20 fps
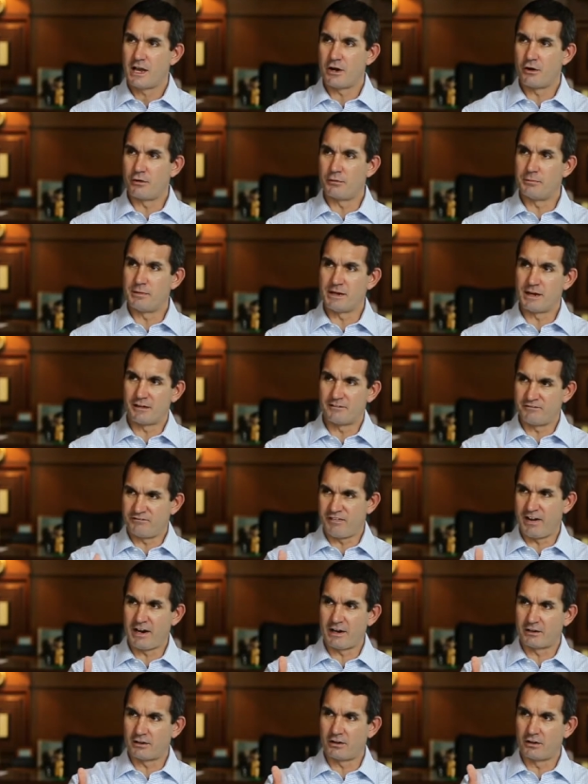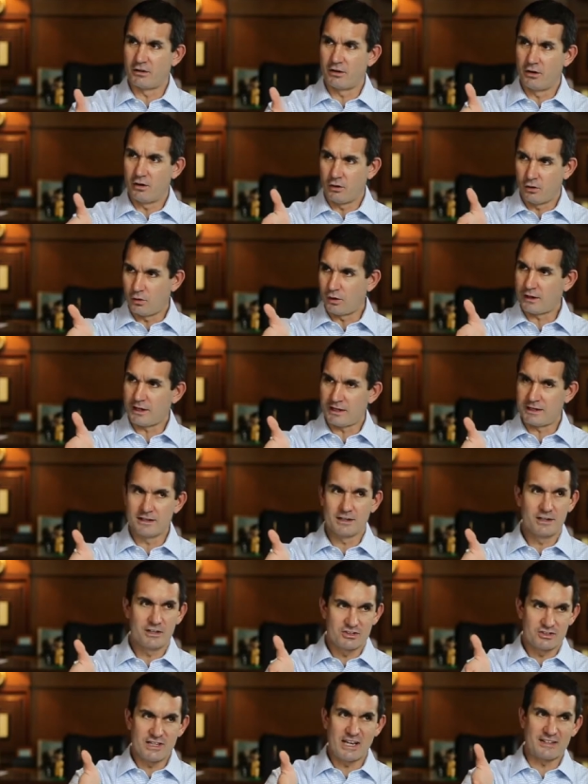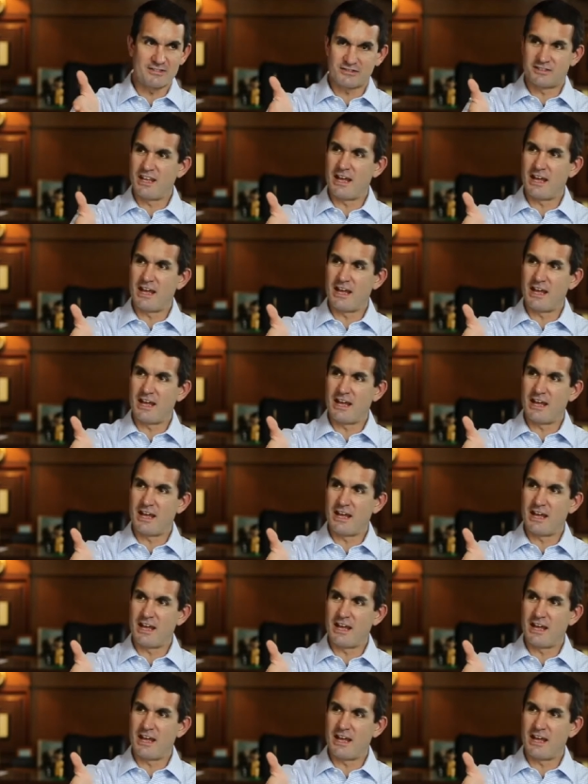it would be unfair to look at just